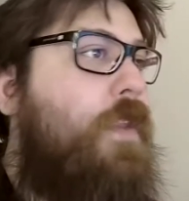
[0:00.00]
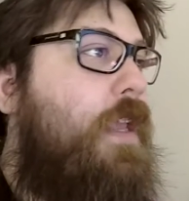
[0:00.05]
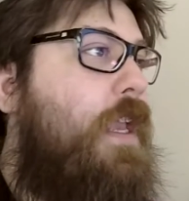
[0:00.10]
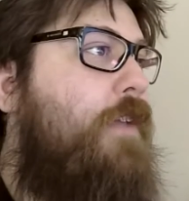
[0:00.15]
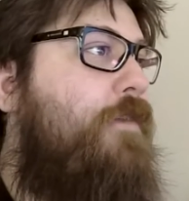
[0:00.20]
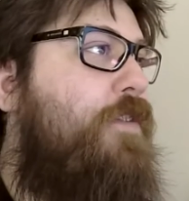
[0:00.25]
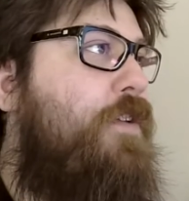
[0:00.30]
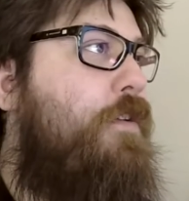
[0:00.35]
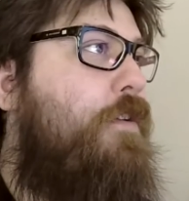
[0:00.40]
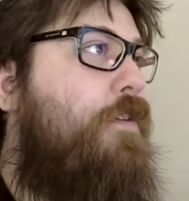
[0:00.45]

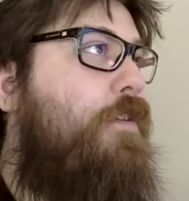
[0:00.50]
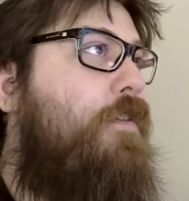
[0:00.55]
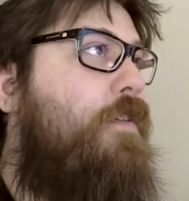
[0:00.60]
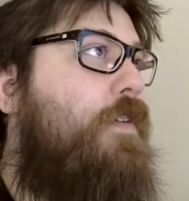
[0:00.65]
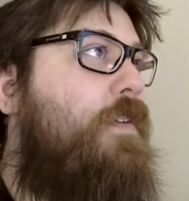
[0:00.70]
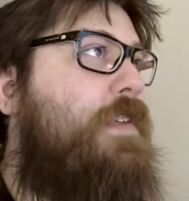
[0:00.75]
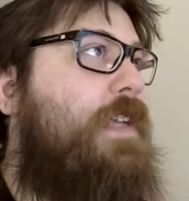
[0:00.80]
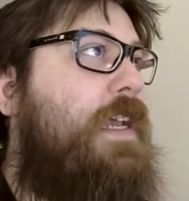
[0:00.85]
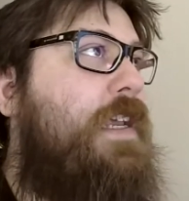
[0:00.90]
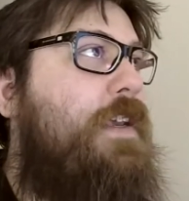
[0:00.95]
If you,
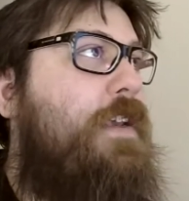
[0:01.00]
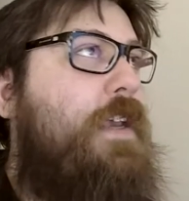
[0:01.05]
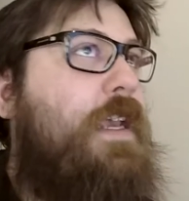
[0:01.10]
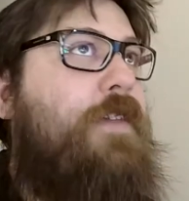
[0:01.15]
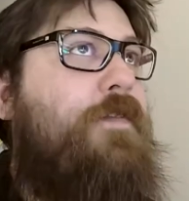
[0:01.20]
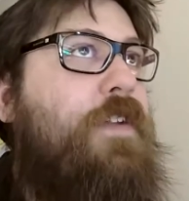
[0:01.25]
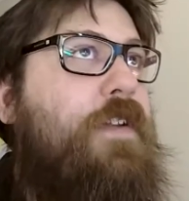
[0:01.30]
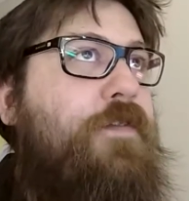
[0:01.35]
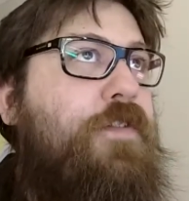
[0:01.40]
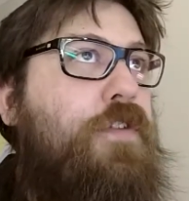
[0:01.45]
say,
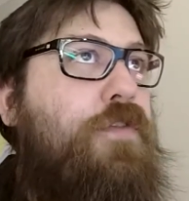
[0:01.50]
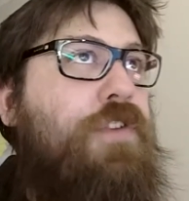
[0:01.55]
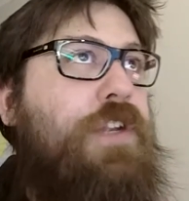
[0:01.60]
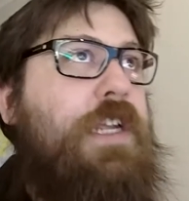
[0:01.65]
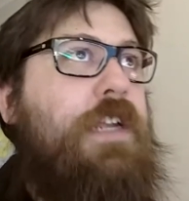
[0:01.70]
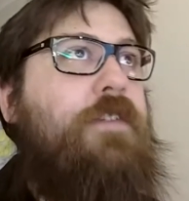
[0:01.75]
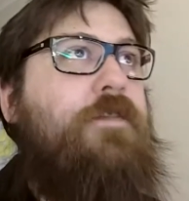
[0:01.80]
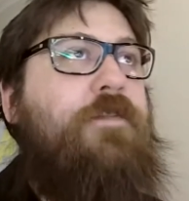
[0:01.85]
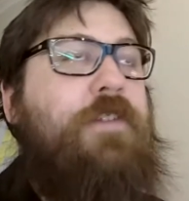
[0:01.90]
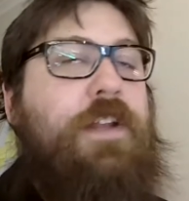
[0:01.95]
even if you
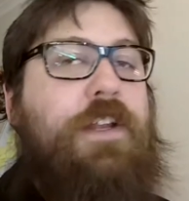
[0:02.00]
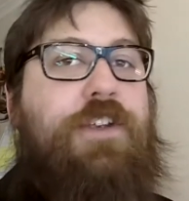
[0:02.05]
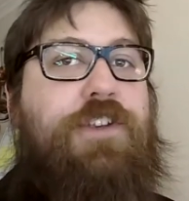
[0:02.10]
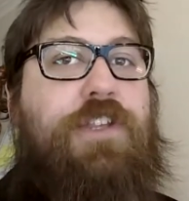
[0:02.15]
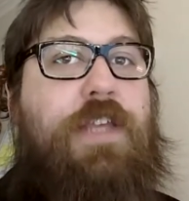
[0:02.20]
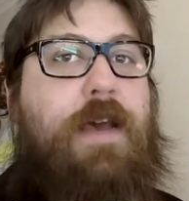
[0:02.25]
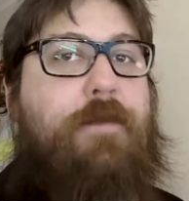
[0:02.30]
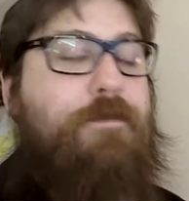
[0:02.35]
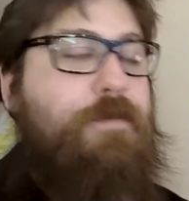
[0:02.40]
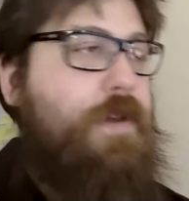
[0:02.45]
did
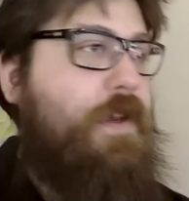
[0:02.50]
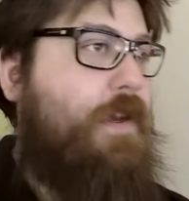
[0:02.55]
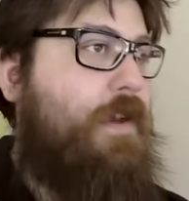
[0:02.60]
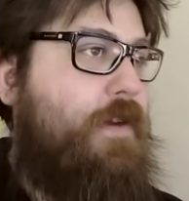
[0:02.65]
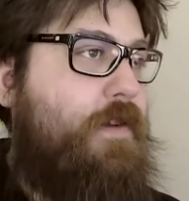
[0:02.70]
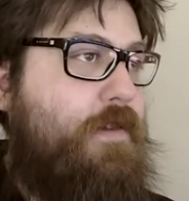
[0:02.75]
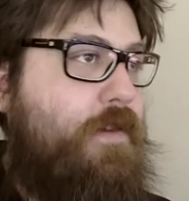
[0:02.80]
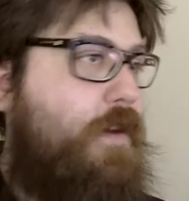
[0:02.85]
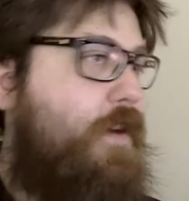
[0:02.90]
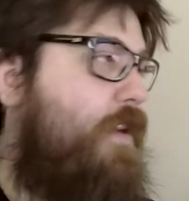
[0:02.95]
finish that
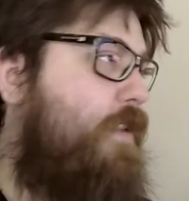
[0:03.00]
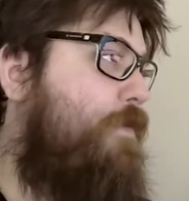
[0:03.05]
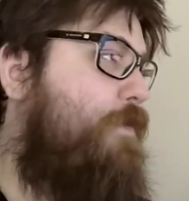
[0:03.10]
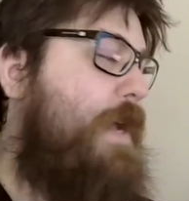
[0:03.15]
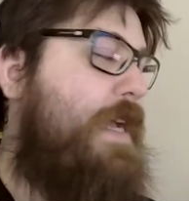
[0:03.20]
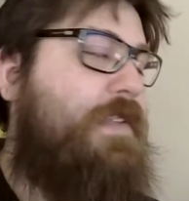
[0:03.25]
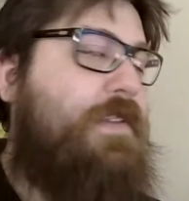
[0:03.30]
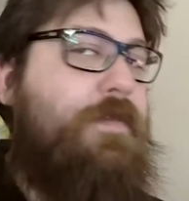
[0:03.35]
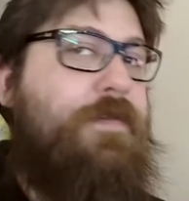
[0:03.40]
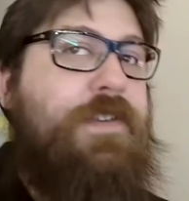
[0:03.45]
big,
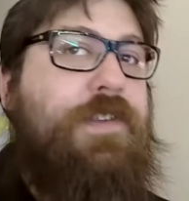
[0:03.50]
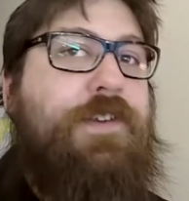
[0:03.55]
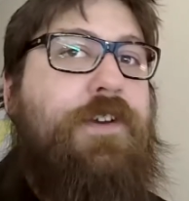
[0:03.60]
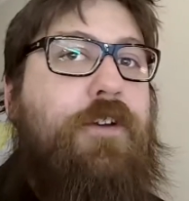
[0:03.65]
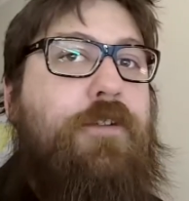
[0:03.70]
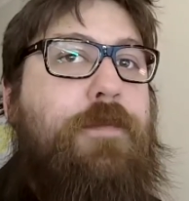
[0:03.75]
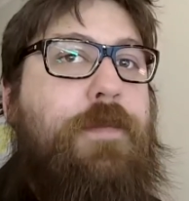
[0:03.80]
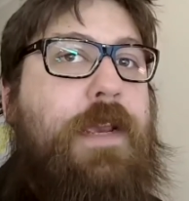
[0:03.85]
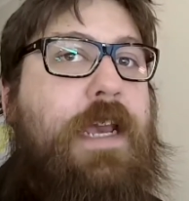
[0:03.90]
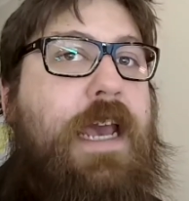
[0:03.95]
massive
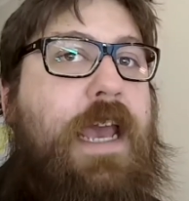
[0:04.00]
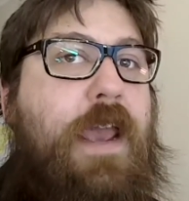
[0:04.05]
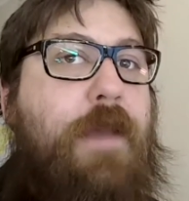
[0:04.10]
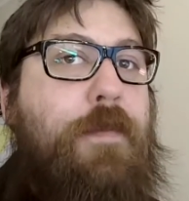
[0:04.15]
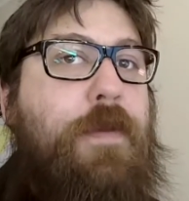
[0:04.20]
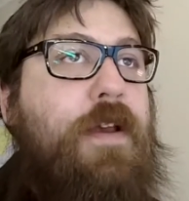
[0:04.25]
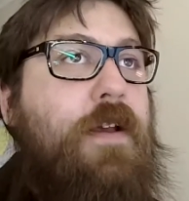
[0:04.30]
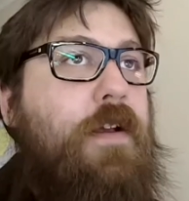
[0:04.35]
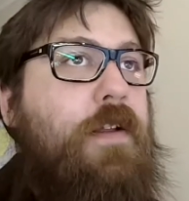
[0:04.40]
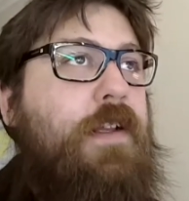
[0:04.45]
scope
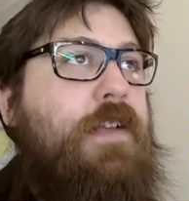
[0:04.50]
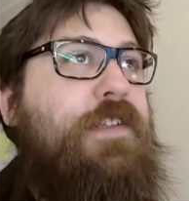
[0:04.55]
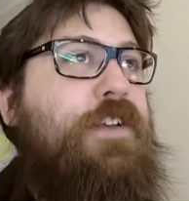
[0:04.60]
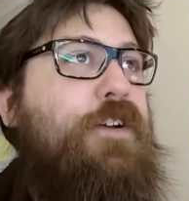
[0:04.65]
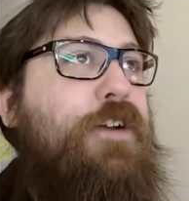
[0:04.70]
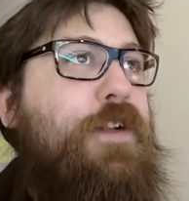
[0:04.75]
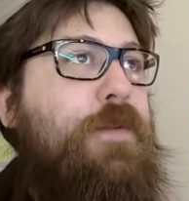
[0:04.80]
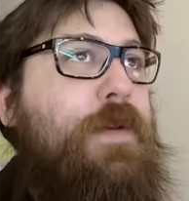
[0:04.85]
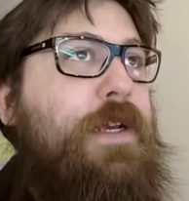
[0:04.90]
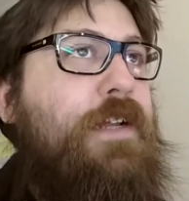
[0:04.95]
game, there's
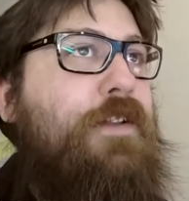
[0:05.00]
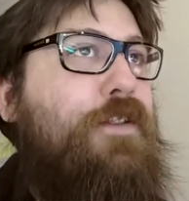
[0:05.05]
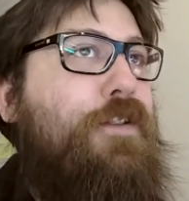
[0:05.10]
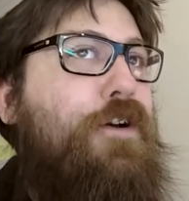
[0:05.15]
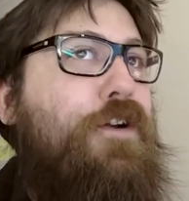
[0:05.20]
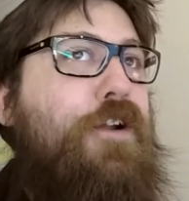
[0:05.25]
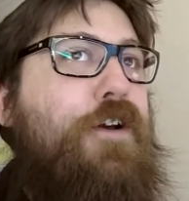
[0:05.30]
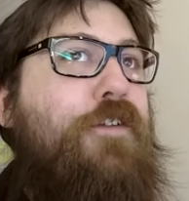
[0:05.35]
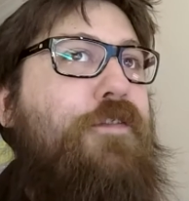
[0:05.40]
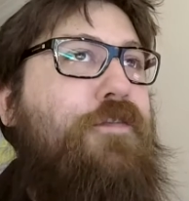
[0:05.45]
going to be a
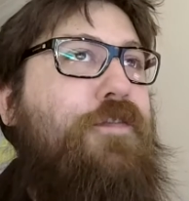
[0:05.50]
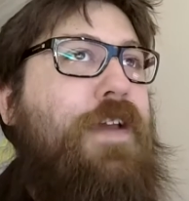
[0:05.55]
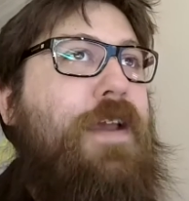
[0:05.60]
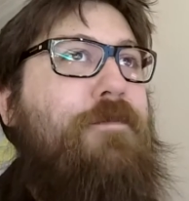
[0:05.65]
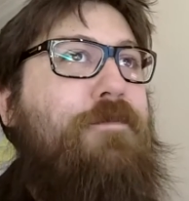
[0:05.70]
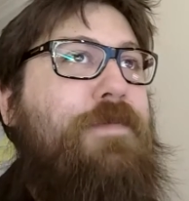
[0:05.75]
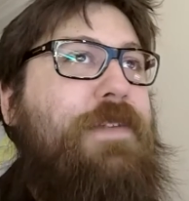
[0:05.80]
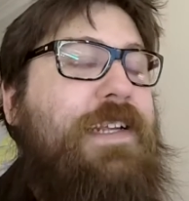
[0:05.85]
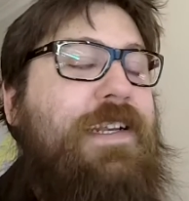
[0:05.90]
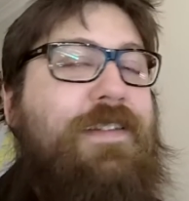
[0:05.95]
lot of
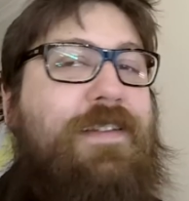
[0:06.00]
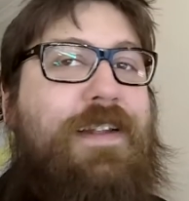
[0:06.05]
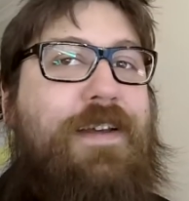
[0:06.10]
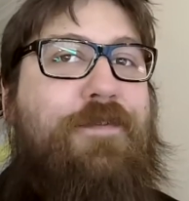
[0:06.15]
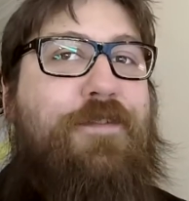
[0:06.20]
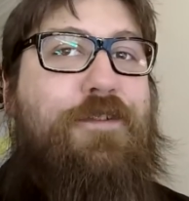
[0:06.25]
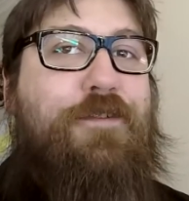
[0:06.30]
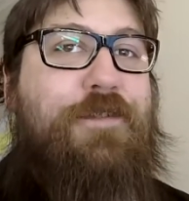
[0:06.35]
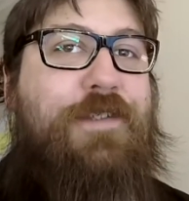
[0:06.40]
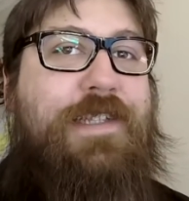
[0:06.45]
empty
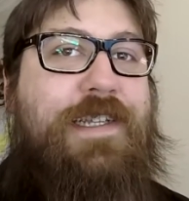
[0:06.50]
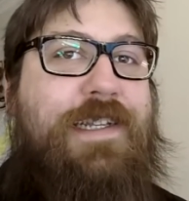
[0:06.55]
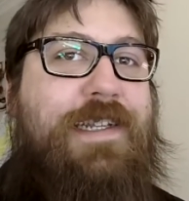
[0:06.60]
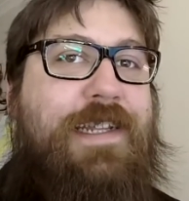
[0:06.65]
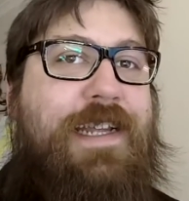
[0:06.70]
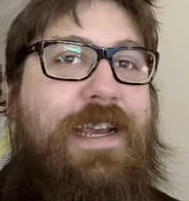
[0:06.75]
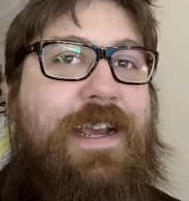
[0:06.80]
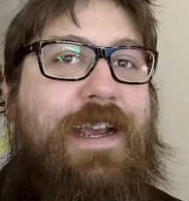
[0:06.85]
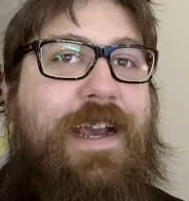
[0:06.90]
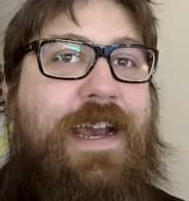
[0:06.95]
levels in
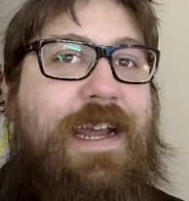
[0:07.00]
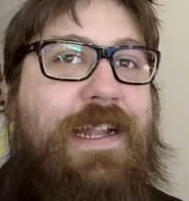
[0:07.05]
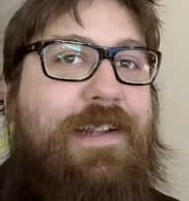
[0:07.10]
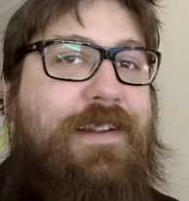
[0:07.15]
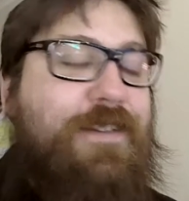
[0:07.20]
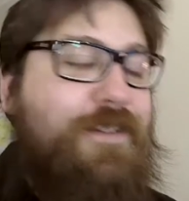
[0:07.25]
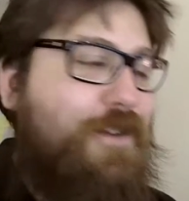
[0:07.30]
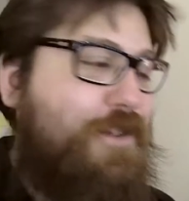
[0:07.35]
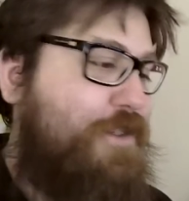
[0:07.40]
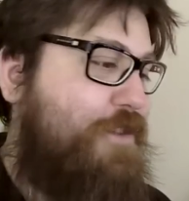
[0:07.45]
there and
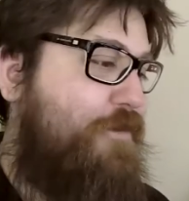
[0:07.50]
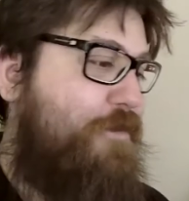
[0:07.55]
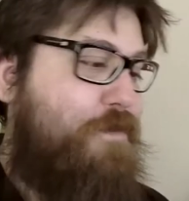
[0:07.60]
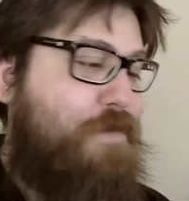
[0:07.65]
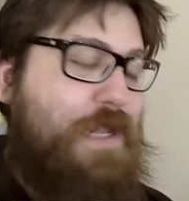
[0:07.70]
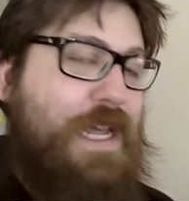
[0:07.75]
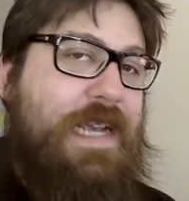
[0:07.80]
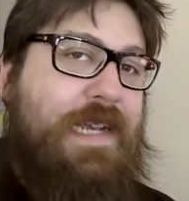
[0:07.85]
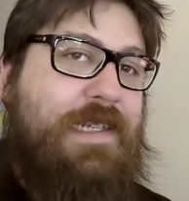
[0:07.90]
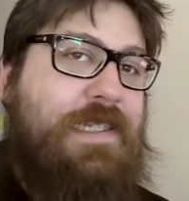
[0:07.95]
lots of
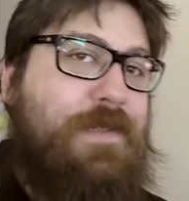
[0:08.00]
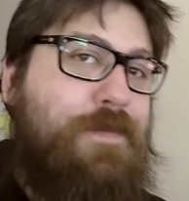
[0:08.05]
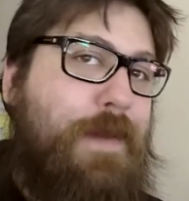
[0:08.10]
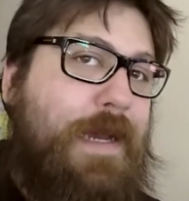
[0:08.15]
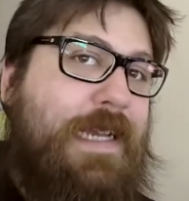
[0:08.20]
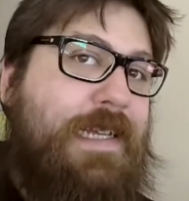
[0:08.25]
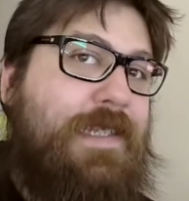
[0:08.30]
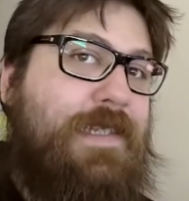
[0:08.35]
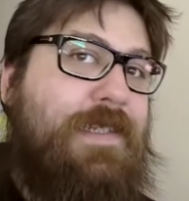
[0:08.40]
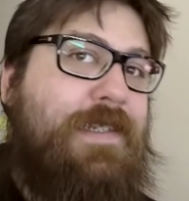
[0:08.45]
blank
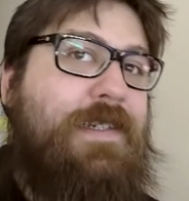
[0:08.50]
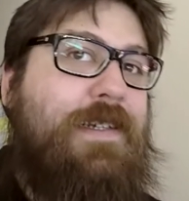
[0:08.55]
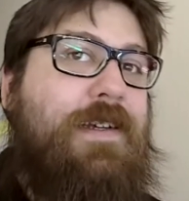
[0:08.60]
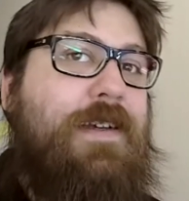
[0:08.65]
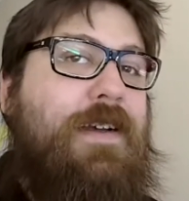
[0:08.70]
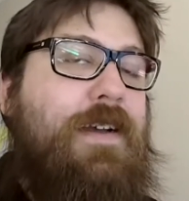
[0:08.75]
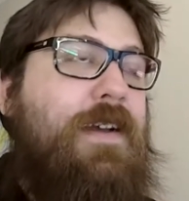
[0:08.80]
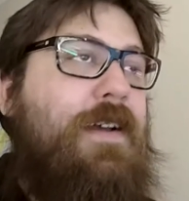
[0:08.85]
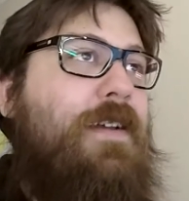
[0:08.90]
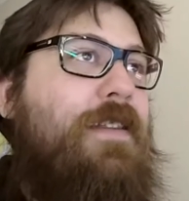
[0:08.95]
space
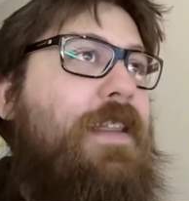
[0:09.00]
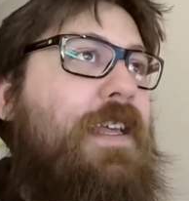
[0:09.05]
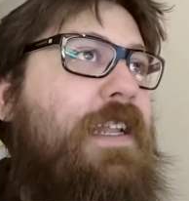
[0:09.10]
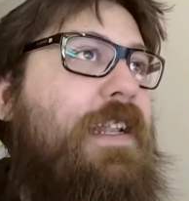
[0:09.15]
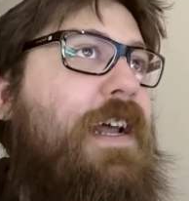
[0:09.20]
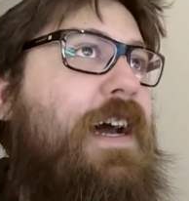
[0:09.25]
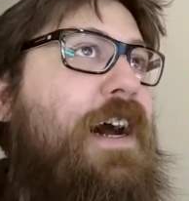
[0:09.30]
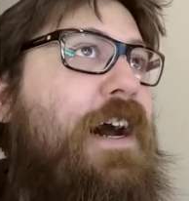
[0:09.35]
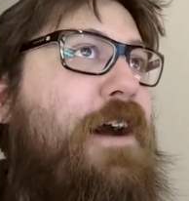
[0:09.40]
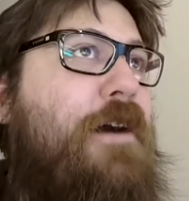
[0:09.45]

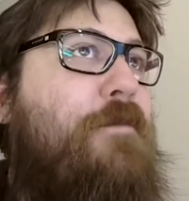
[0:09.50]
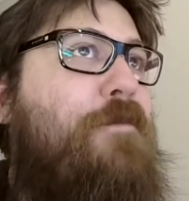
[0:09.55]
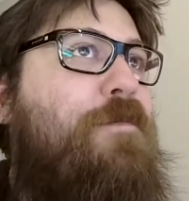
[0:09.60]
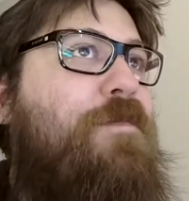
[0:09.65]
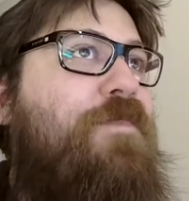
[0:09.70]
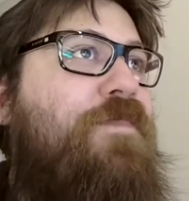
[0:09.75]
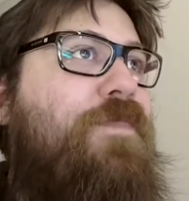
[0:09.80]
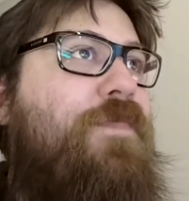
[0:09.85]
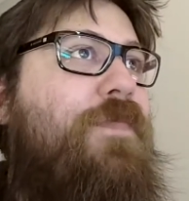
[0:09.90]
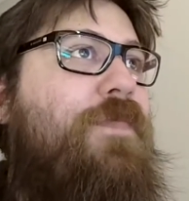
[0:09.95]
that aren't